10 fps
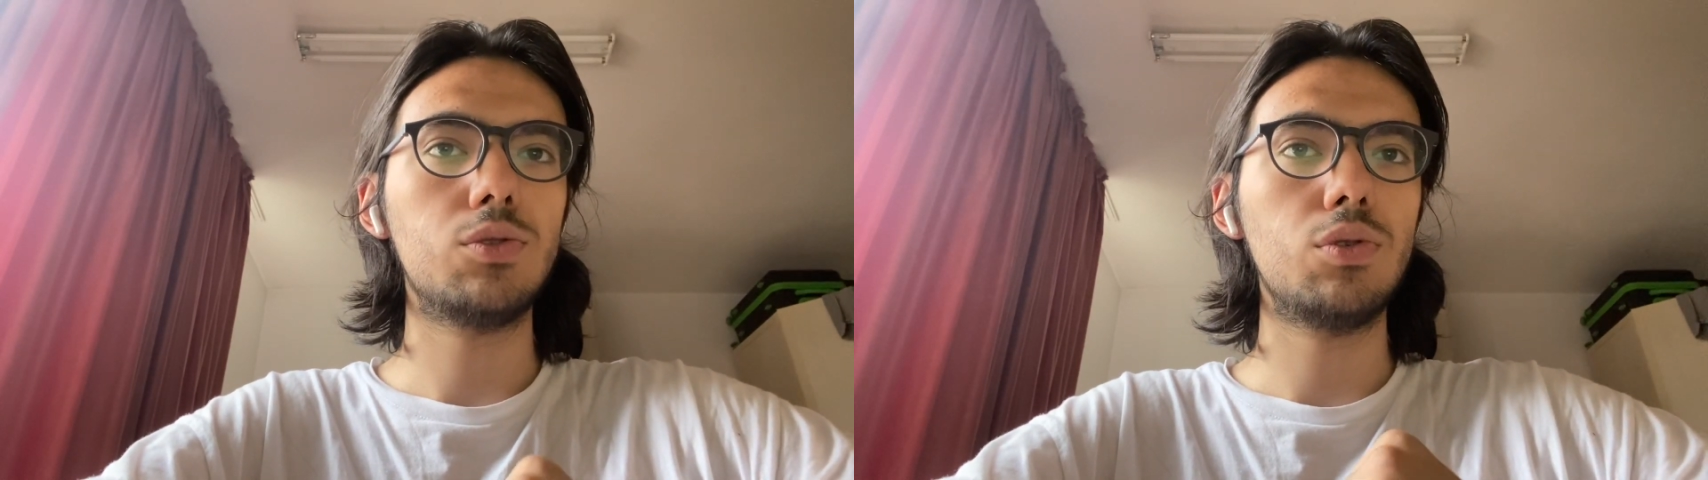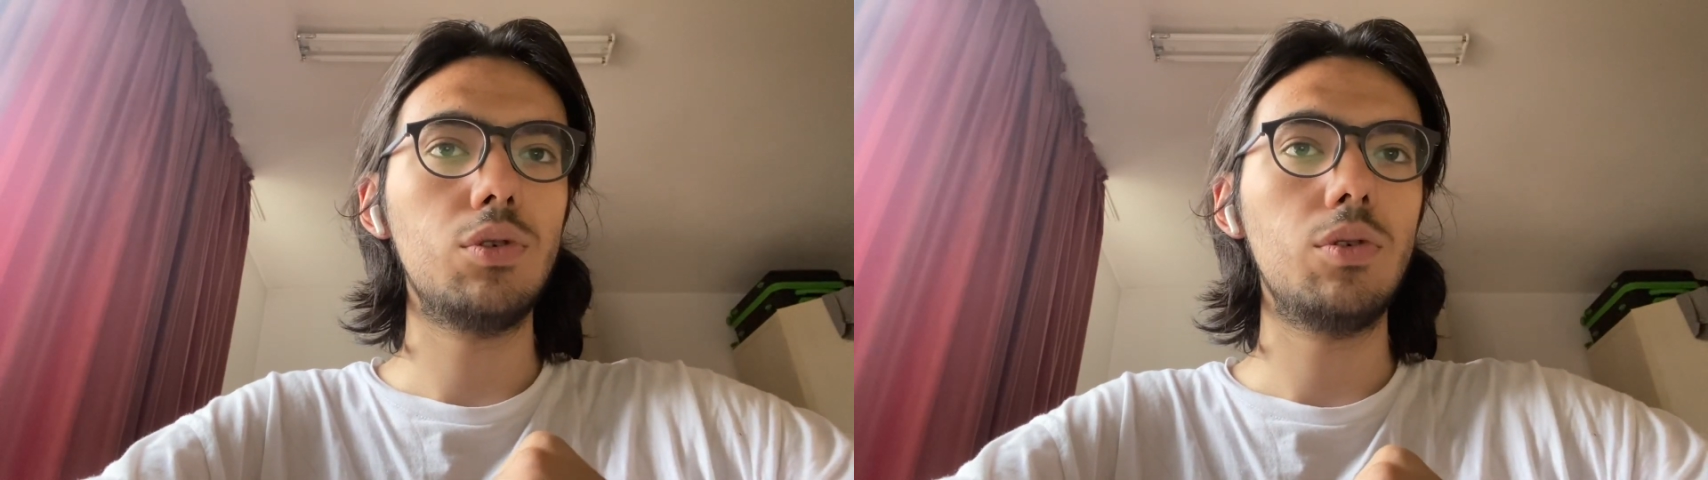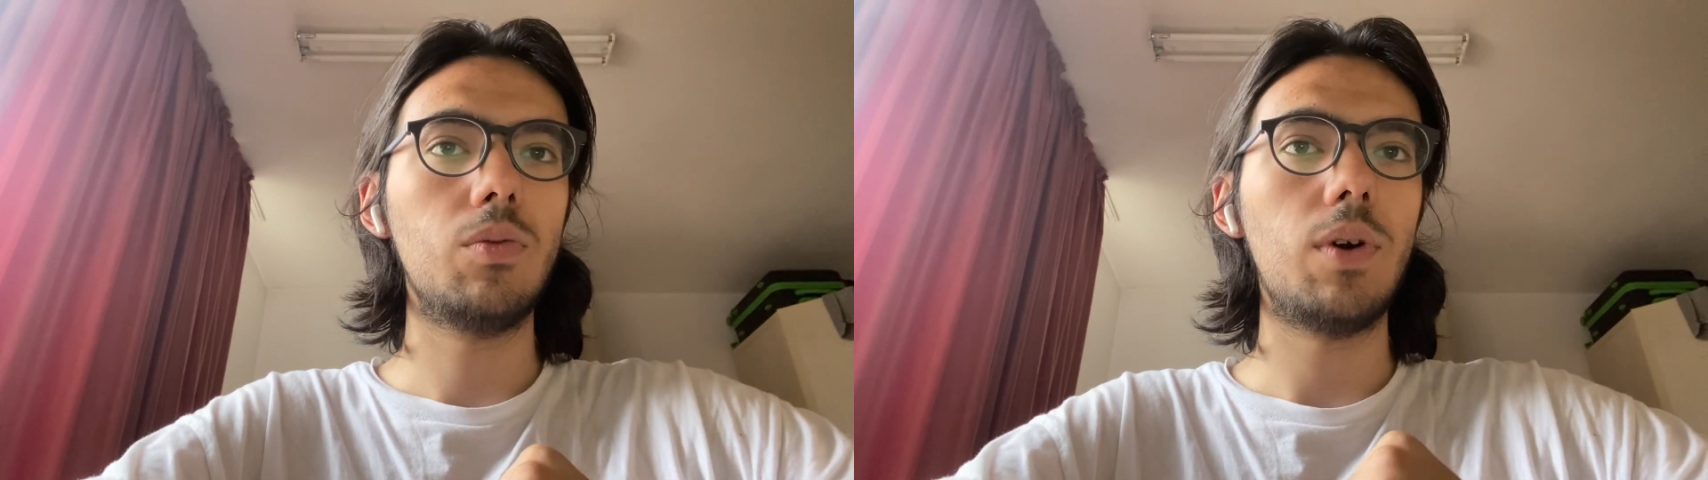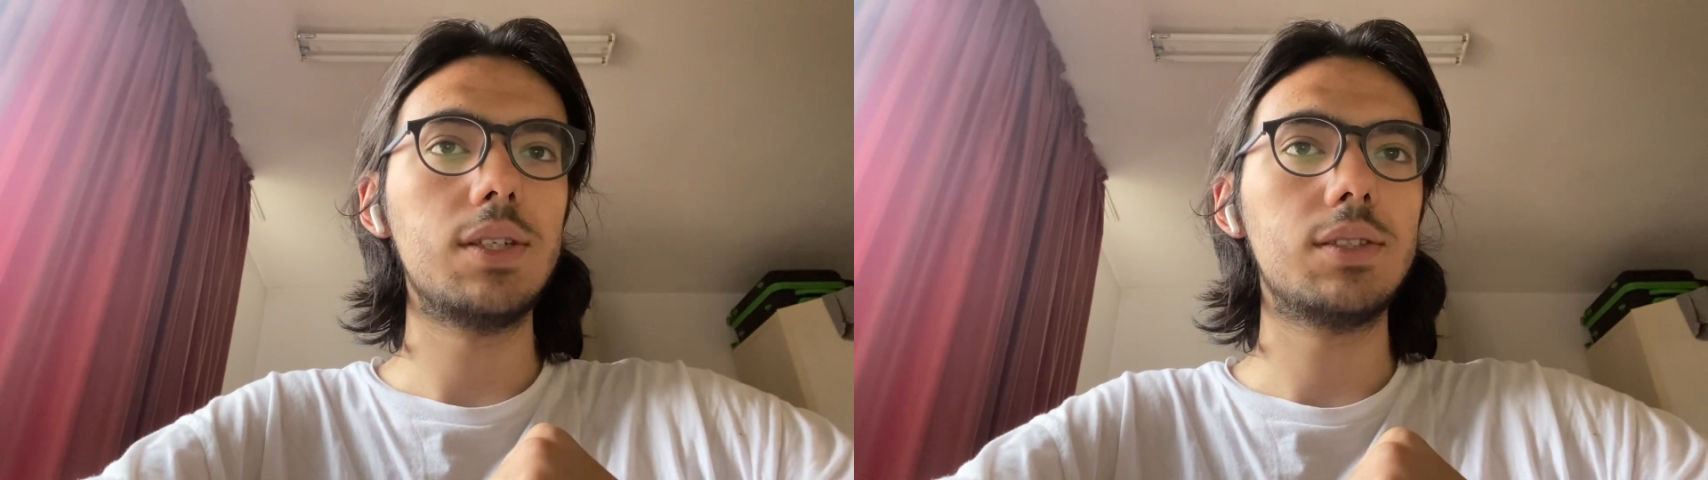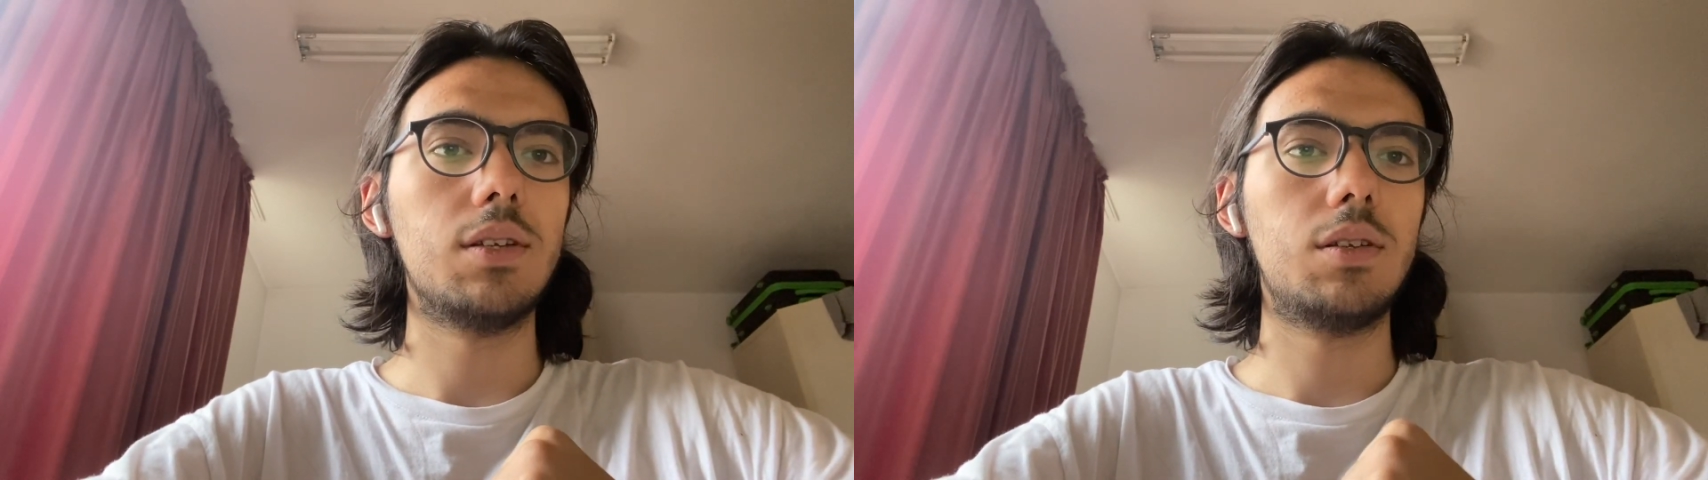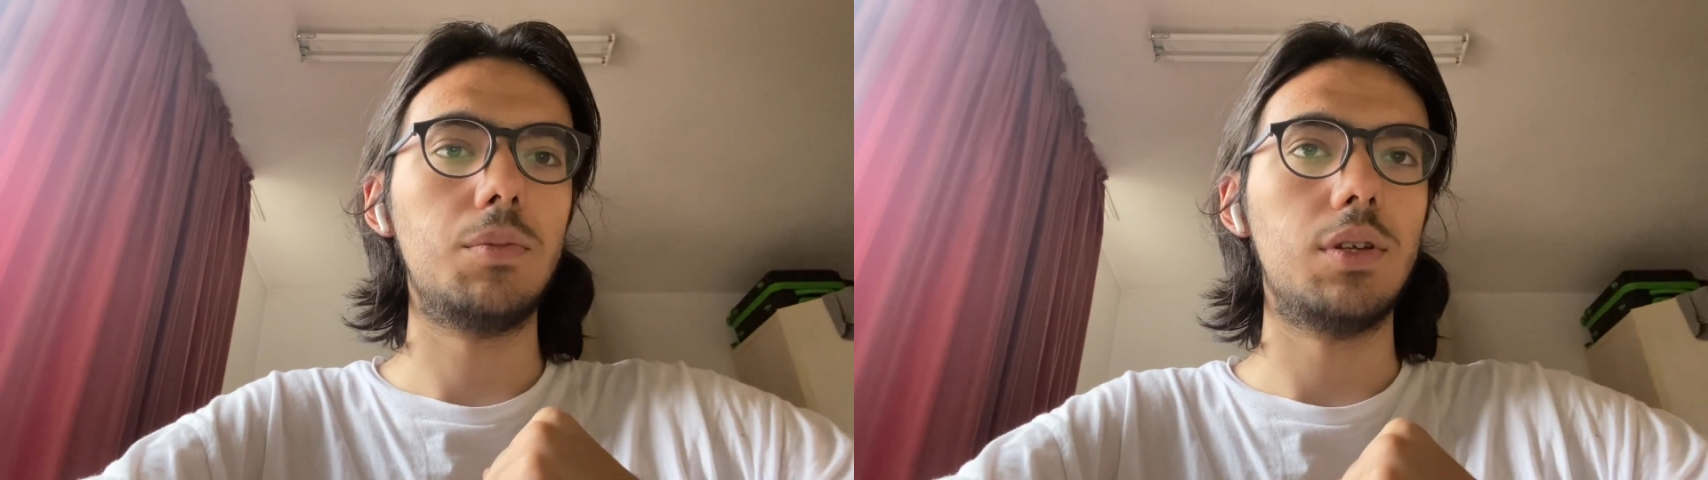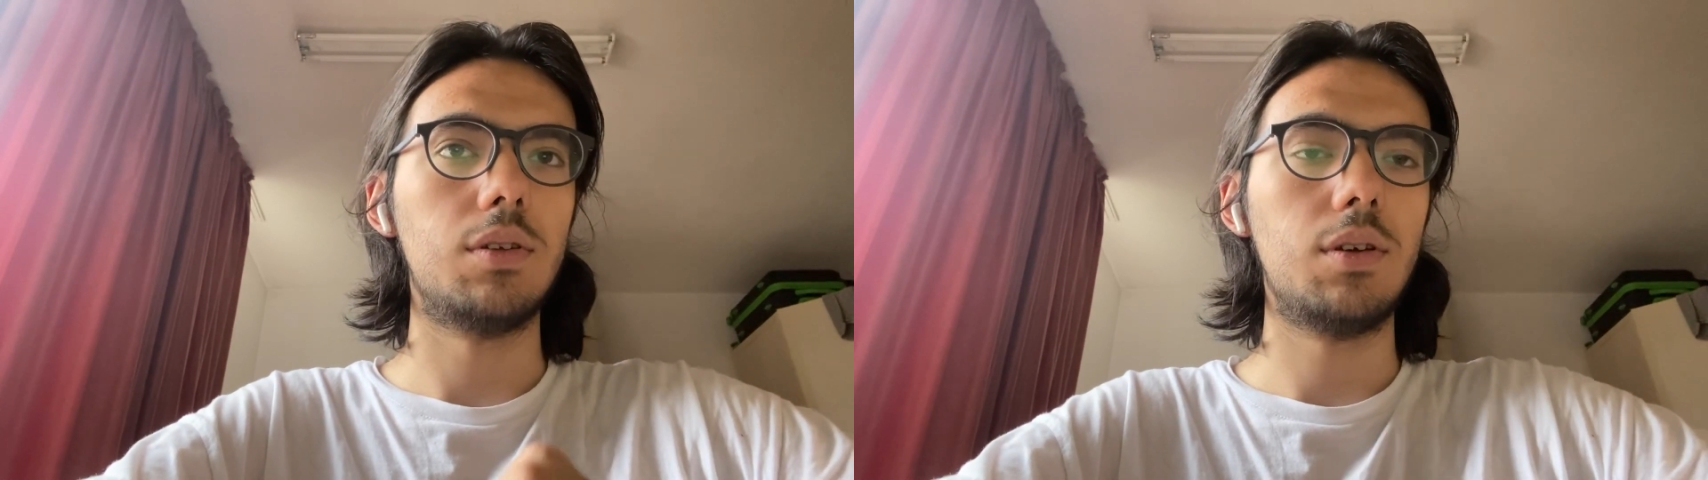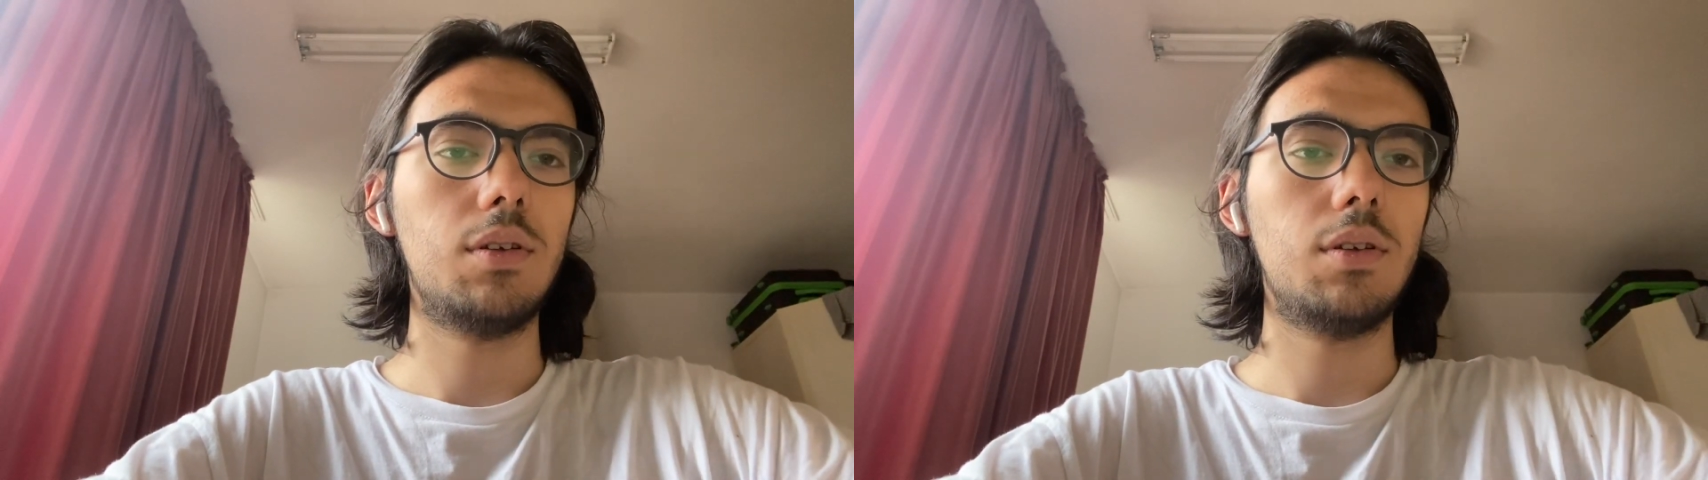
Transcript: to 1 cm